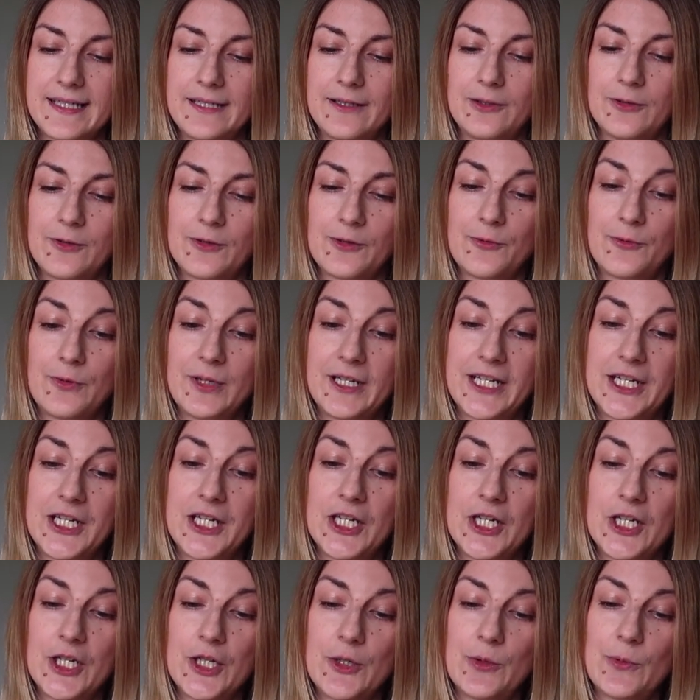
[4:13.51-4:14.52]
It looks really
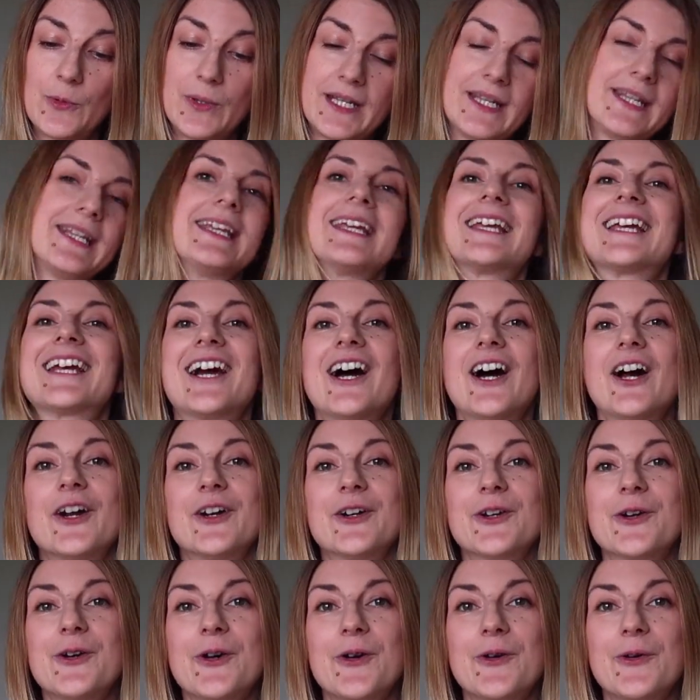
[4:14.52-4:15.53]
good with the
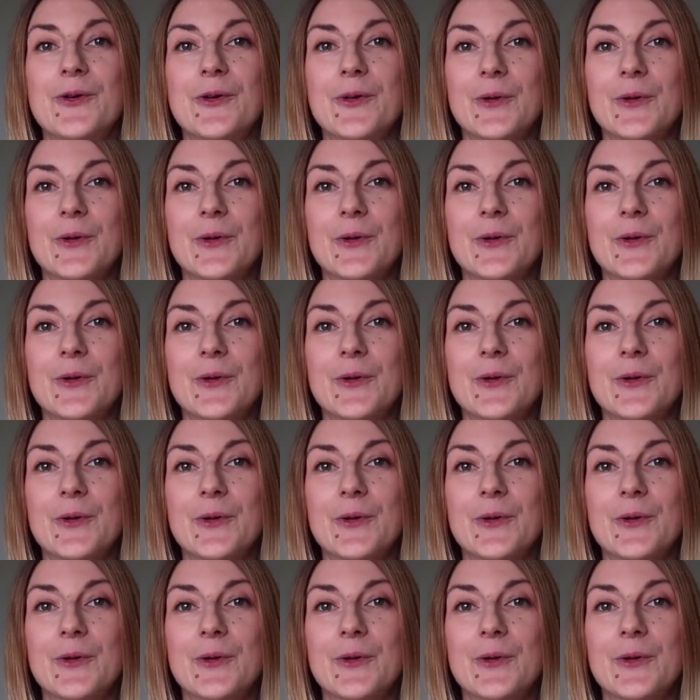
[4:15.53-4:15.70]
cargo